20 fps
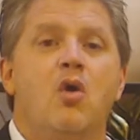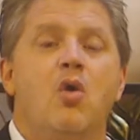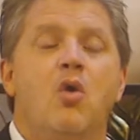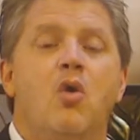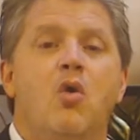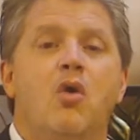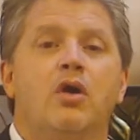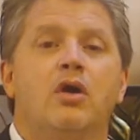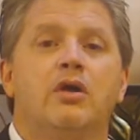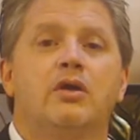
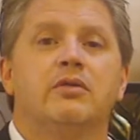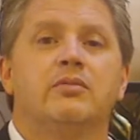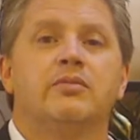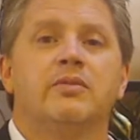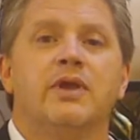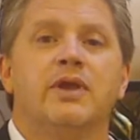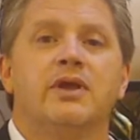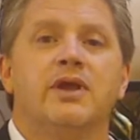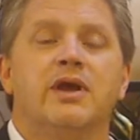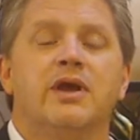or
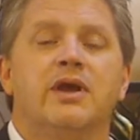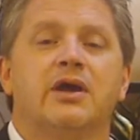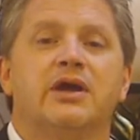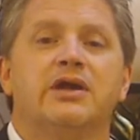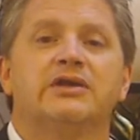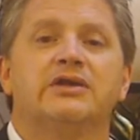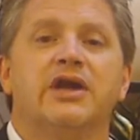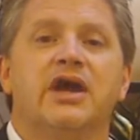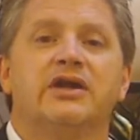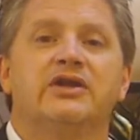
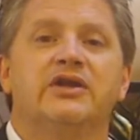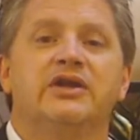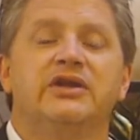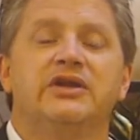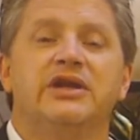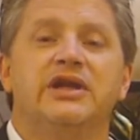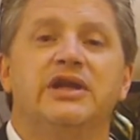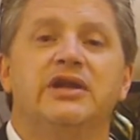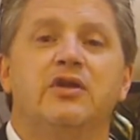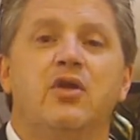
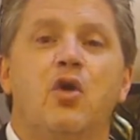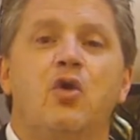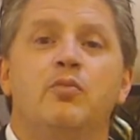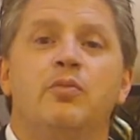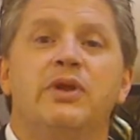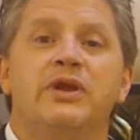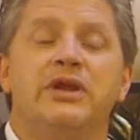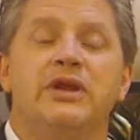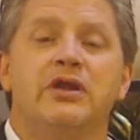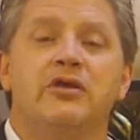conducted in
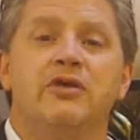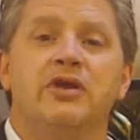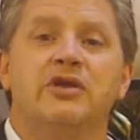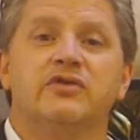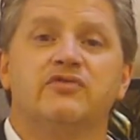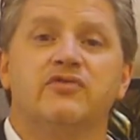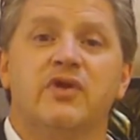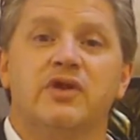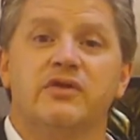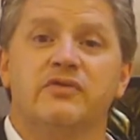open hearing
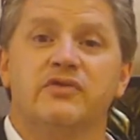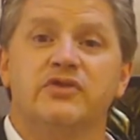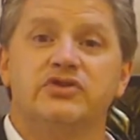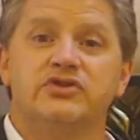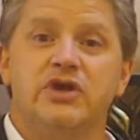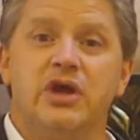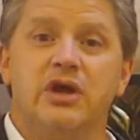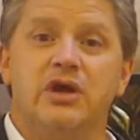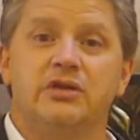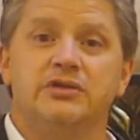in front of the
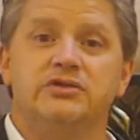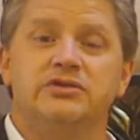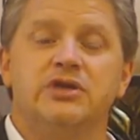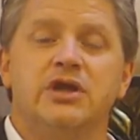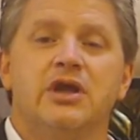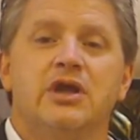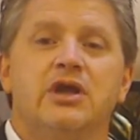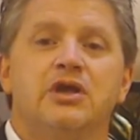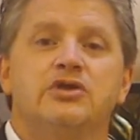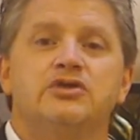judge.
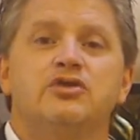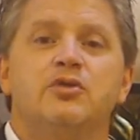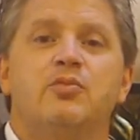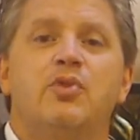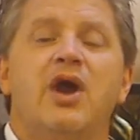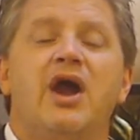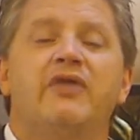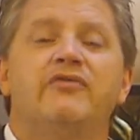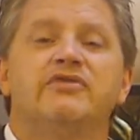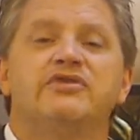So
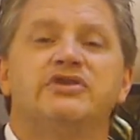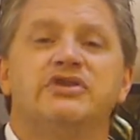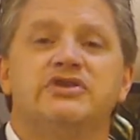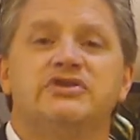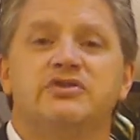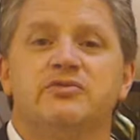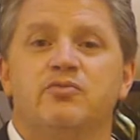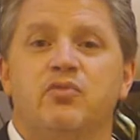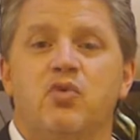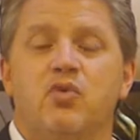privacy
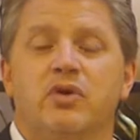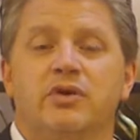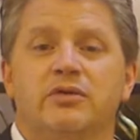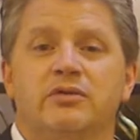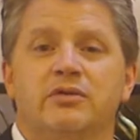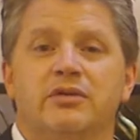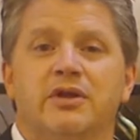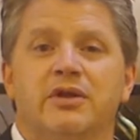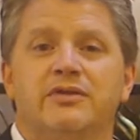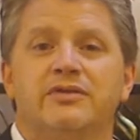is
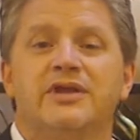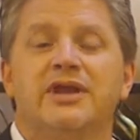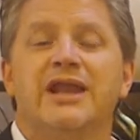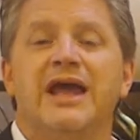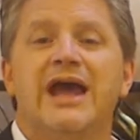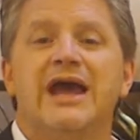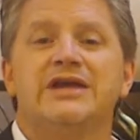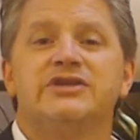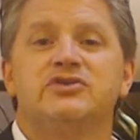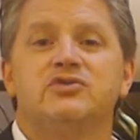important. The
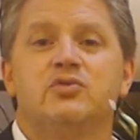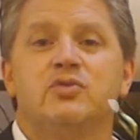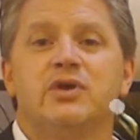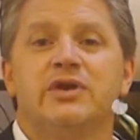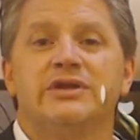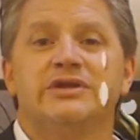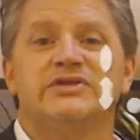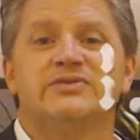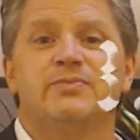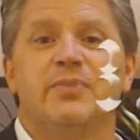last
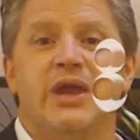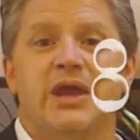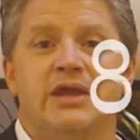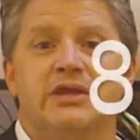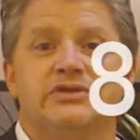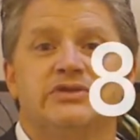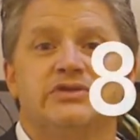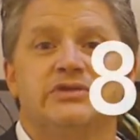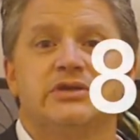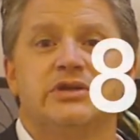one is
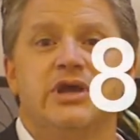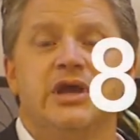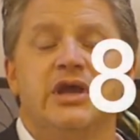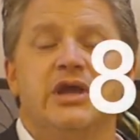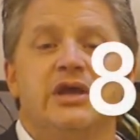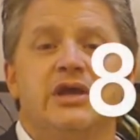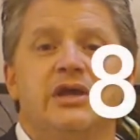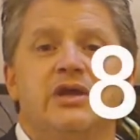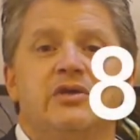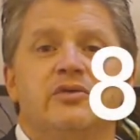pace.
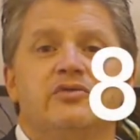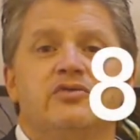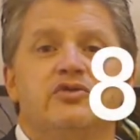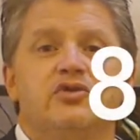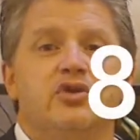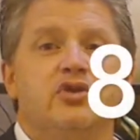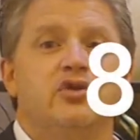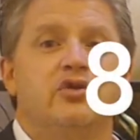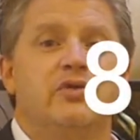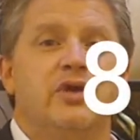
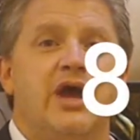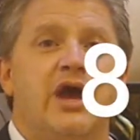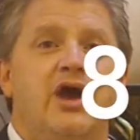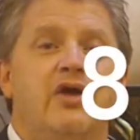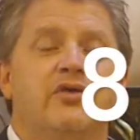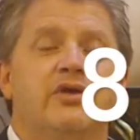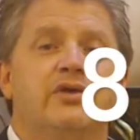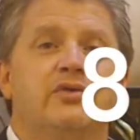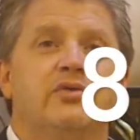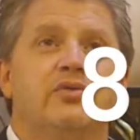
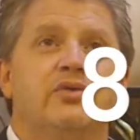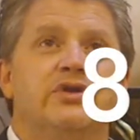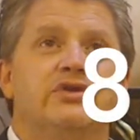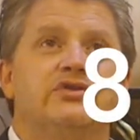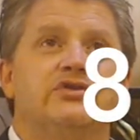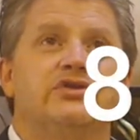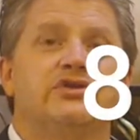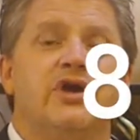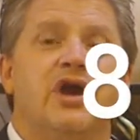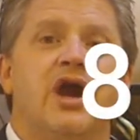
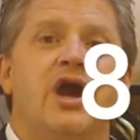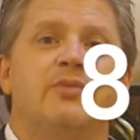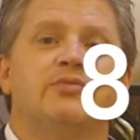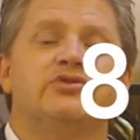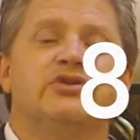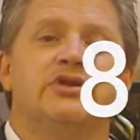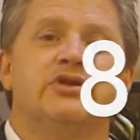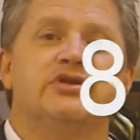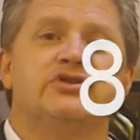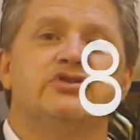Which
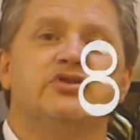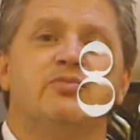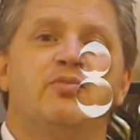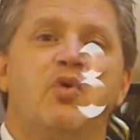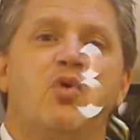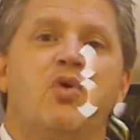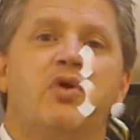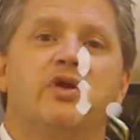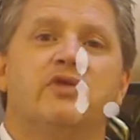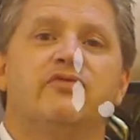option is
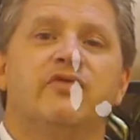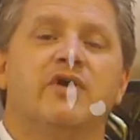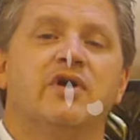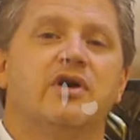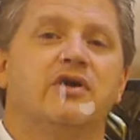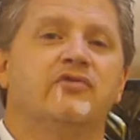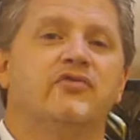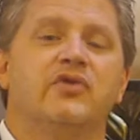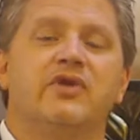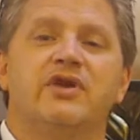supportive
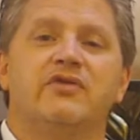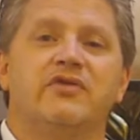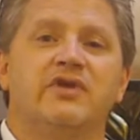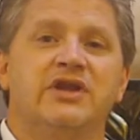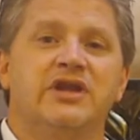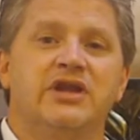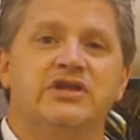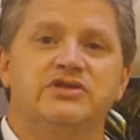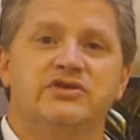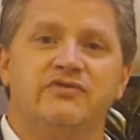of whatever
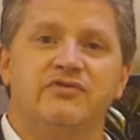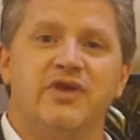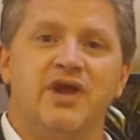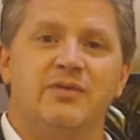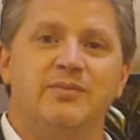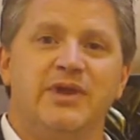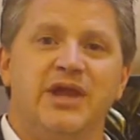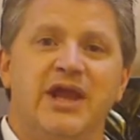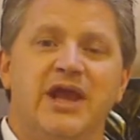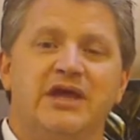needs your
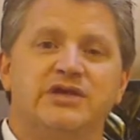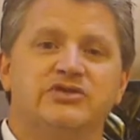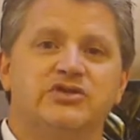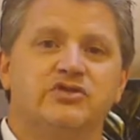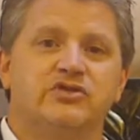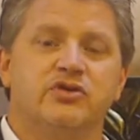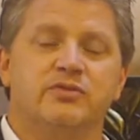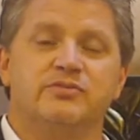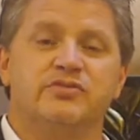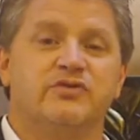family has
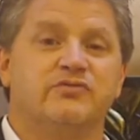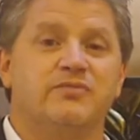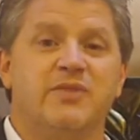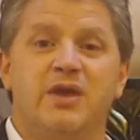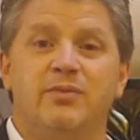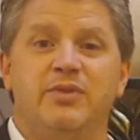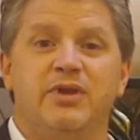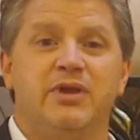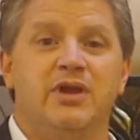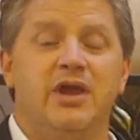in terms of
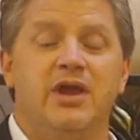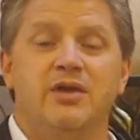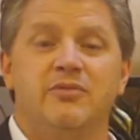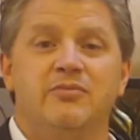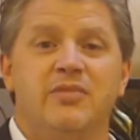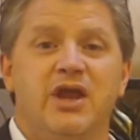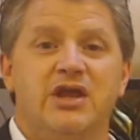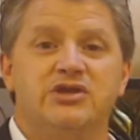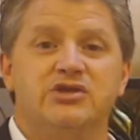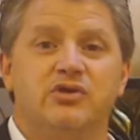maybe
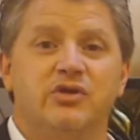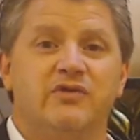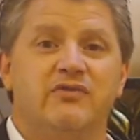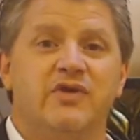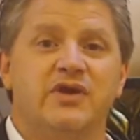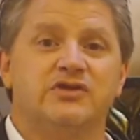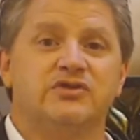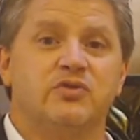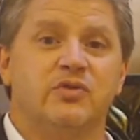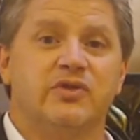major
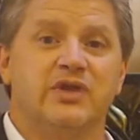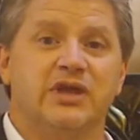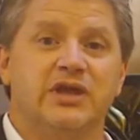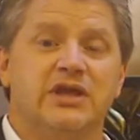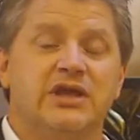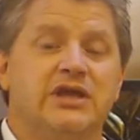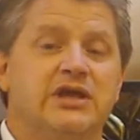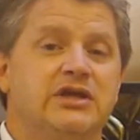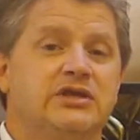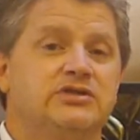events with
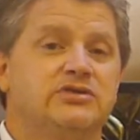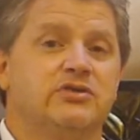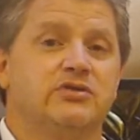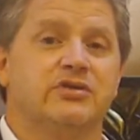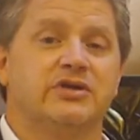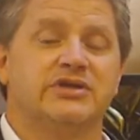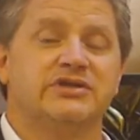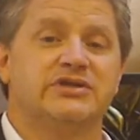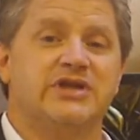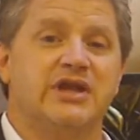the kids
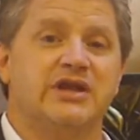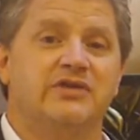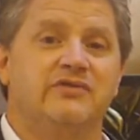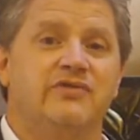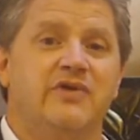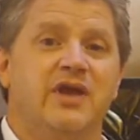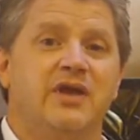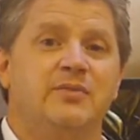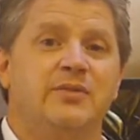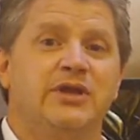or extended
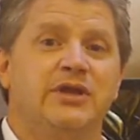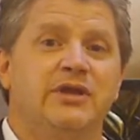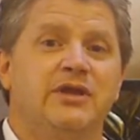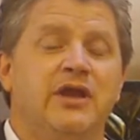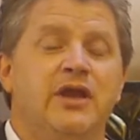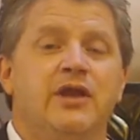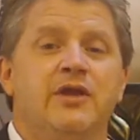family?